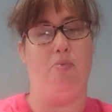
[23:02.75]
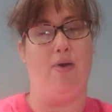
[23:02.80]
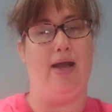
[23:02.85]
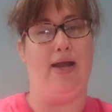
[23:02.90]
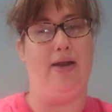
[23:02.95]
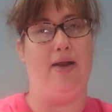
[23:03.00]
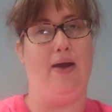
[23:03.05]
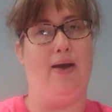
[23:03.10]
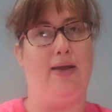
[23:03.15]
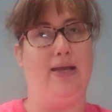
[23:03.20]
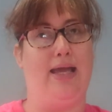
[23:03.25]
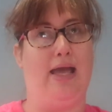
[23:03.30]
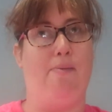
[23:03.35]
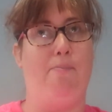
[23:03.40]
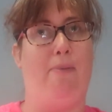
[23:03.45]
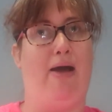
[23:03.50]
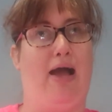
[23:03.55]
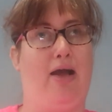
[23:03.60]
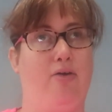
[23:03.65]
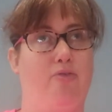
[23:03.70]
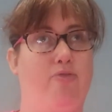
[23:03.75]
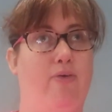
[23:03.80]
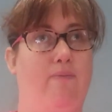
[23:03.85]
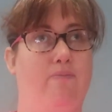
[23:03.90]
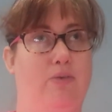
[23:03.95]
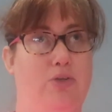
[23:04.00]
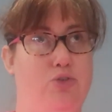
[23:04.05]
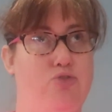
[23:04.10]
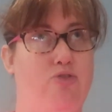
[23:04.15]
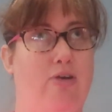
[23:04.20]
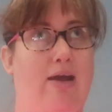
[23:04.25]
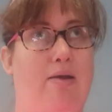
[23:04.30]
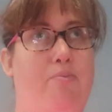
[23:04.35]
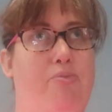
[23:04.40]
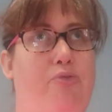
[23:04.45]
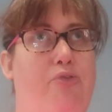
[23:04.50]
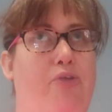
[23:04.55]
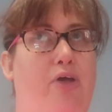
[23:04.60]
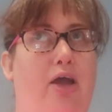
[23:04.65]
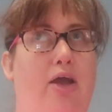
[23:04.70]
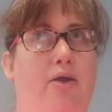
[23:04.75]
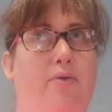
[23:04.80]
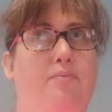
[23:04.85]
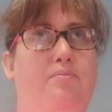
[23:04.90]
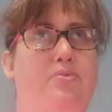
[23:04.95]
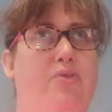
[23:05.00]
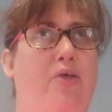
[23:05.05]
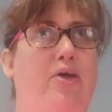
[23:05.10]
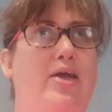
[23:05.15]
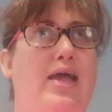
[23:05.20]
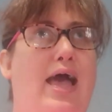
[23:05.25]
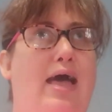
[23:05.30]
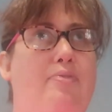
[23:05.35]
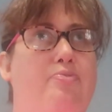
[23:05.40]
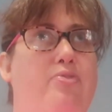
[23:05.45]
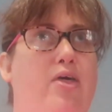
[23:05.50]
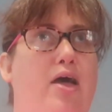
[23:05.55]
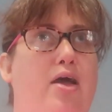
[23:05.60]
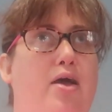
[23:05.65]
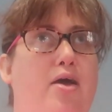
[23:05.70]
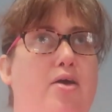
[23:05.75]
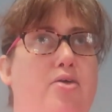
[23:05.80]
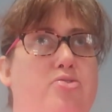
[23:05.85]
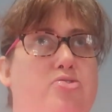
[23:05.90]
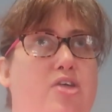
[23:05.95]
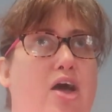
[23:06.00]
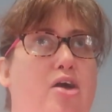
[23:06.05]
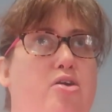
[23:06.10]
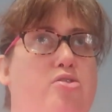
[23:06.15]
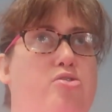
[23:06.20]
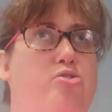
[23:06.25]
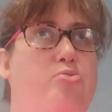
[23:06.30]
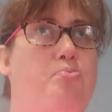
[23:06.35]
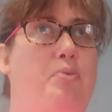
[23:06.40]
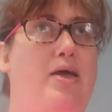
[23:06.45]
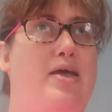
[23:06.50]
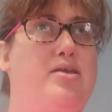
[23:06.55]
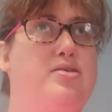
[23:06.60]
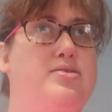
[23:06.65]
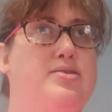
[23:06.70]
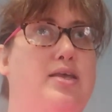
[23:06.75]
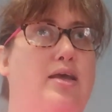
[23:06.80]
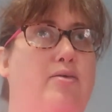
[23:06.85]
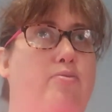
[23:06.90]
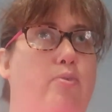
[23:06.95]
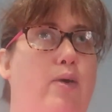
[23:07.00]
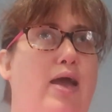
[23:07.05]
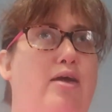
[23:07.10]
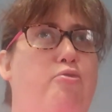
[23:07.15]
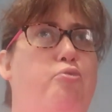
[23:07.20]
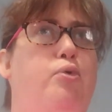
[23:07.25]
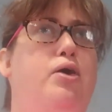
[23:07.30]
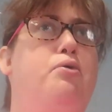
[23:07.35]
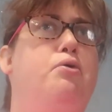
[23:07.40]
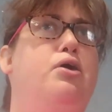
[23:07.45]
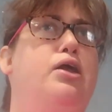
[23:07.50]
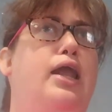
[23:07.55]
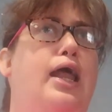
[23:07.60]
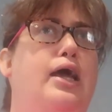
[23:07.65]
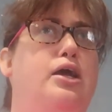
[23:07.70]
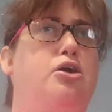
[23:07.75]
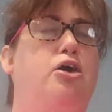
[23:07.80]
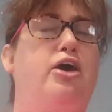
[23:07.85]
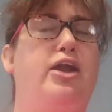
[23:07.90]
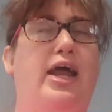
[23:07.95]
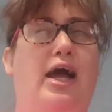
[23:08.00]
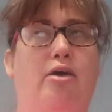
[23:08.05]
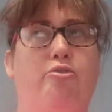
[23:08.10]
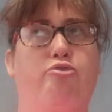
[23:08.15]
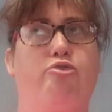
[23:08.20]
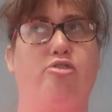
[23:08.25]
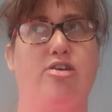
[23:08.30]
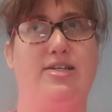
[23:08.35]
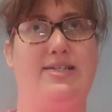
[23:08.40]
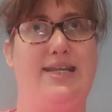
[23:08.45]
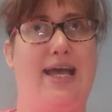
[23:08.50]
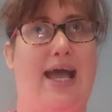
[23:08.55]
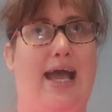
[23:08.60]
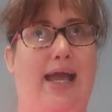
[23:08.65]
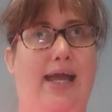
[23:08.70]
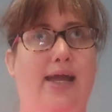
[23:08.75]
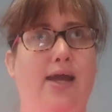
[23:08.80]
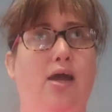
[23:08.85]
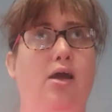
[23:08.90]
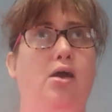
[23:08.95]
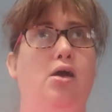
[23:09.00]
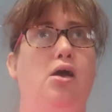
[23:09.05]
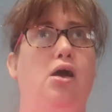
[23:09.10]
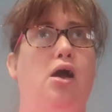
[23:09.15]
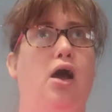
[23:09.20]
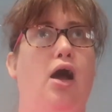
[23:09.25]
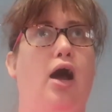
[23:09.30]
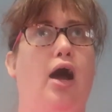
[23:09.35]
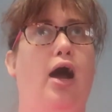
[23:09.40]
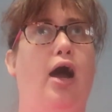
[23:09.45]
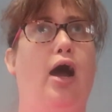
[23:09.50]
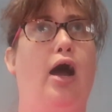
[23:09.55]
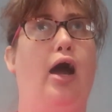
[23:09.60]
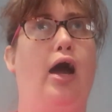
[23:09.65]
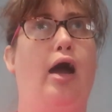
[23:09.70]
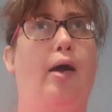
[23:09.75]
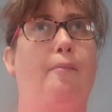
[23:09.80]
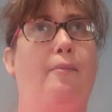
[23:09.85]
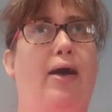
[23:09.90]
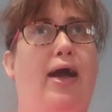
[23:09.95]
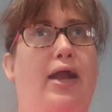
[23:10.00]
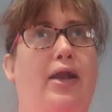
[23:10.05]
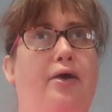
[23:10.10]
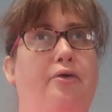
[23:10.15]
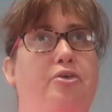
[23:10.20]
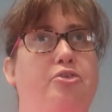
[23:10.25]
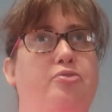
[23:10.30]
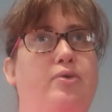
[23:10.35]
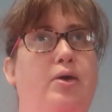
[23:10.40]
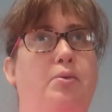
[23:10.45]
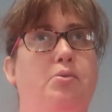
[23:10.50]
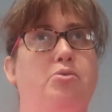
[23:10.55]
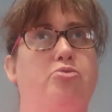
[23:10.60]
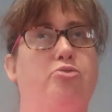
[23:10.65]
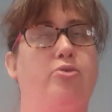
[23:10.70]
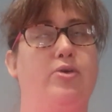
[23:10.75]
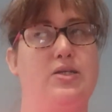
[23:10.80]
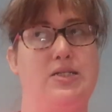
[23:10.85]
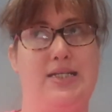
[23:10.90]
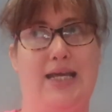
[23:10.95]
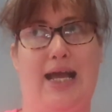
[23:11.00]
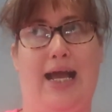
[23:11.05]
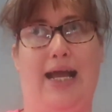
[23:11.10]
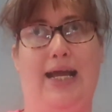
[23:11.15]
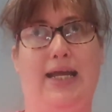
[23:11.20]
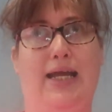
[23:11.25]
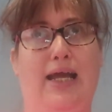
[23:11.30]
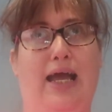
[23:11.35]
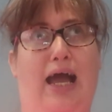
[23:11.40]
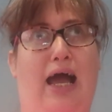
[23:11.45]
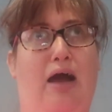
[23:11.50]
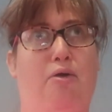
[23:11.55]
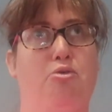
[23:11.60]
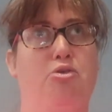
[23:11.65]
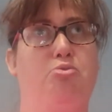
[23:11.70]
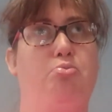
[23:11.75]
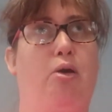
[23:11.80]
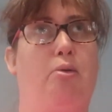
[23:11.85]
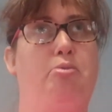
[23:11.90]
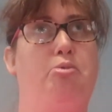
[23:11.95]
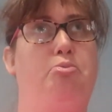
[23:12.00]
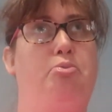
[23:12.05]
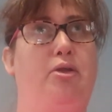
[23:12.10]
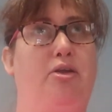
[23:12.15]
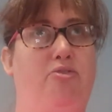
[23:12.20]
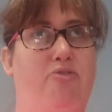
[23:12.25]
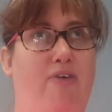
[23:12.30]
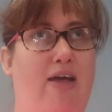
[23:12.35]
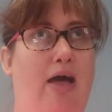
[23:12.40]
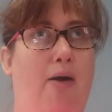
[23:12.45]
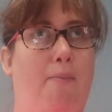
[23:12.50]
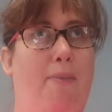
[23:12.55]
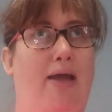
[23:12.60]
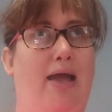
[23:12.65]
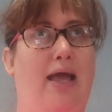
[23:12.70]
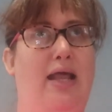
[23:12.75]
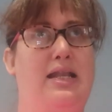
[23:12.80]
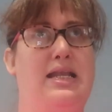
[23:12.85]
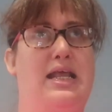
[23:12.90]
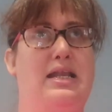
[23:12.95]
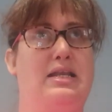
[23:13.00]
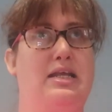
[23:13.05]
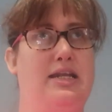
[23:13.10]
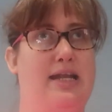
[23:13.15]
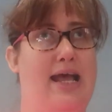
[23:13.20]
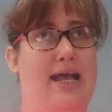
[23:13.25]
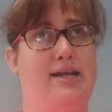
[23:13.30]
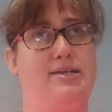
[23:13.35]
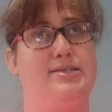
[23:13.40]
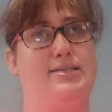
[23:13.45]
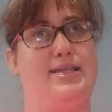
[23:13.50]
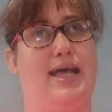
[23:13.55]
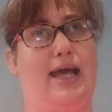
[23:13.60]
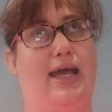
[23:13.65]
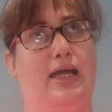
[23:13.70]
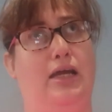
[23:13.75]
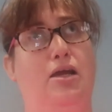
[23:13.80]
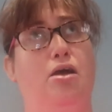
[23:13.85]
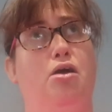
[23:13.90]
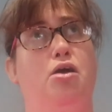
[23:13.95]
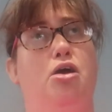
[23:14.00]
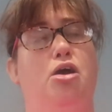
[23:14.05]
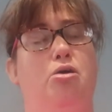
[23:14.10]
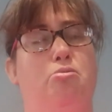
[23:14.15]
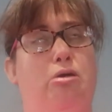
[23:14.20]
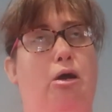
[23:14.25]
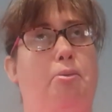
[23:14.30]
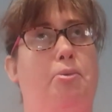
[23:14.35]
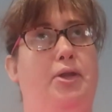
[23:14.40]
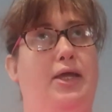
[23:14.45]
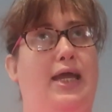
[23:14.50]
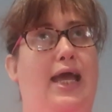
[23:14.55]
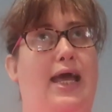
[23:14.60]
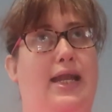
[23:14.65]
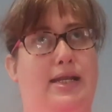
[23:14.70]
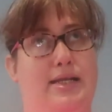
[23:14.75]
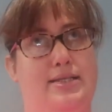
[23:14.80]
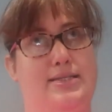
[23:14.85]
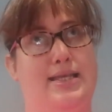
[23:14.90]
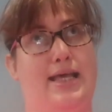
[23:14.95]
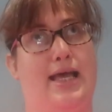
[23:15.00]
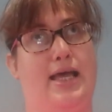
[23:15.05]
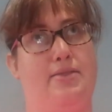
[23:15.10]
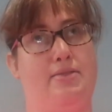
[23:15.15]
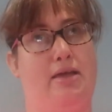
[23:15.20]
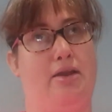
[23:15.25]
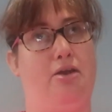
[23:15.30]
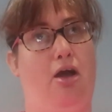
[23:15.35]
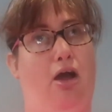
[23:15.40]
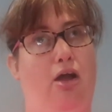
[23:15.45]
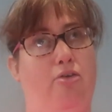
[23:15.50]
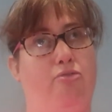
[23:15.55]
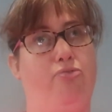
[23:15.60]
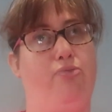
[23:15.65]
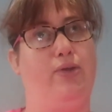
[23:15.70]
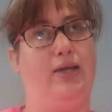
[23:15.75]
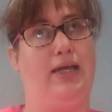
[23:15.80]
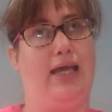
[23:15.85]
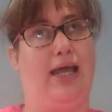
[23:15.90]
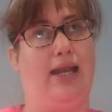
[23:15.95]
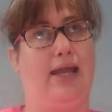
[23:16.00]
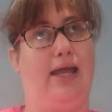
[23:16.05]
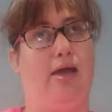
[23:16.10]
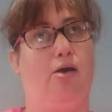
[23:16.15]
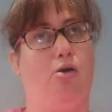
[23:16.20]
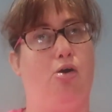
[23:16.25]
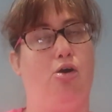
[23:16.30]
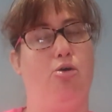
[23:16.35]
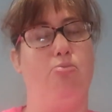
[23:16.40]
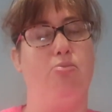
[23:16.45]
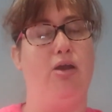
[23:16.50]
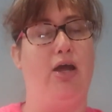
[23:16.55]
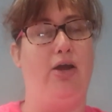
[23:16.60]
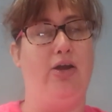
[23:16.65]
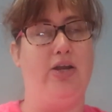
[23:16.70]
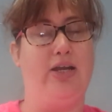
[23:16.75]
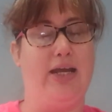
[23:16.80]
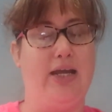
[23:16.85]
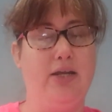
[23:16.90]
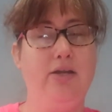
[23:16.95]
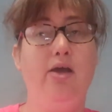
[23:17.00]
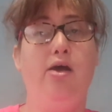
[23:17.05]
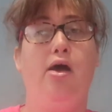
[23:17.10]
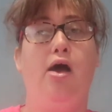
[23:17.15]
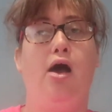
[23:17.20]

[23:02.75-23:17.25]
when I get back from the trip. So yeah, those bits of, if we were like going out for a day, and I was filming for a day, I would probably film it and then the next day probably edit it and then hopefully get it uploaded.